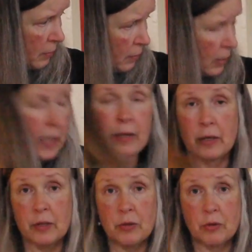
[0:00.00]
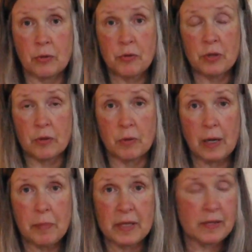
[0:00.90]
I'd like to introduce you to
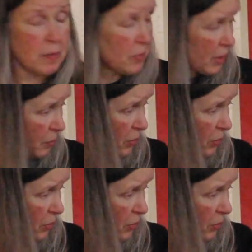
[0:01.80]
Robbie sometime